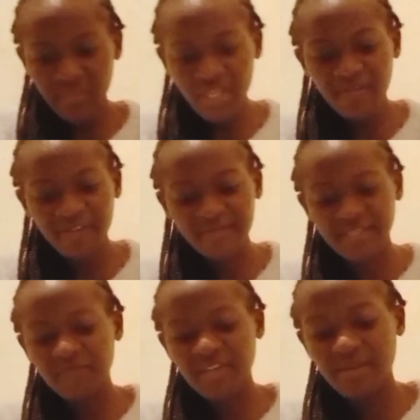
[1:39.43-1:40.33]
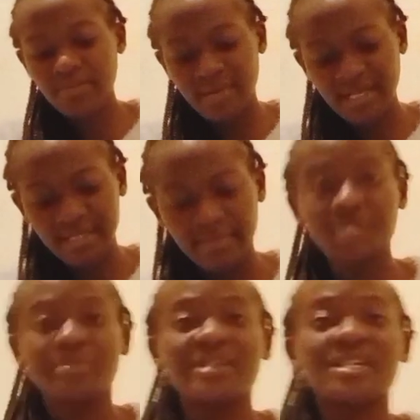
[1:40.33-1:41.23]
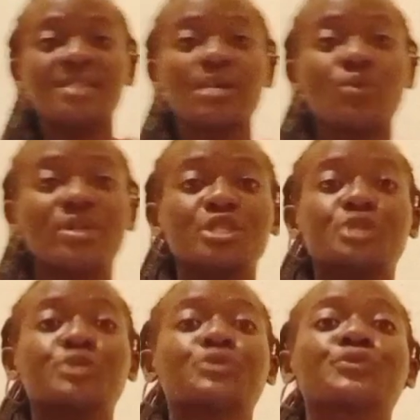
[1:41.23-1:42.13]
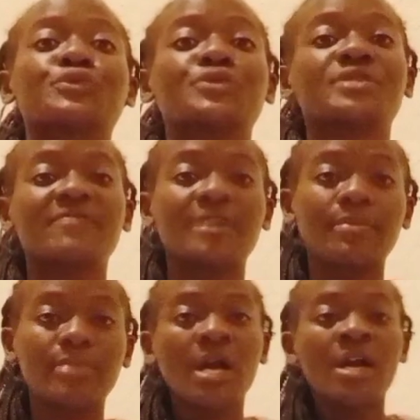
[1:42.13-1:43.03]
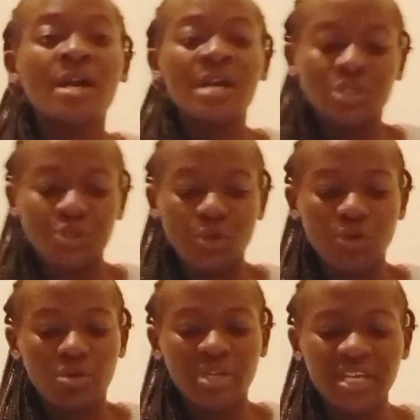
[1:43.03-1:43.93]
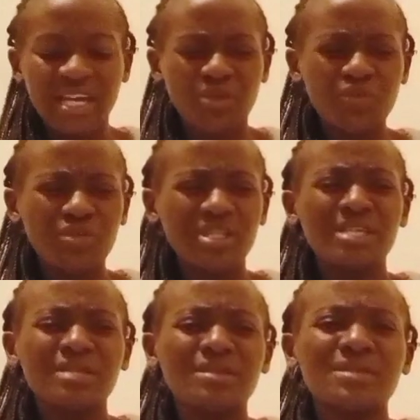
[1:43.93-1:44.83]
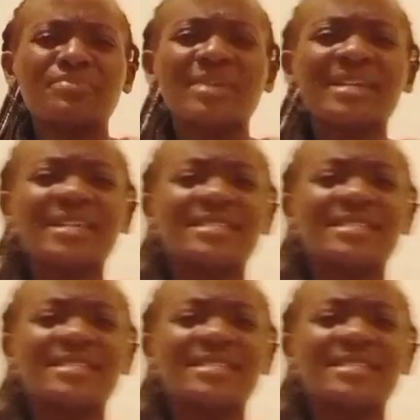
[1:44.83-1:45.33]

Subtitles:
if I've saved up as much money as I wanted to save up. So, okay, I don't really make a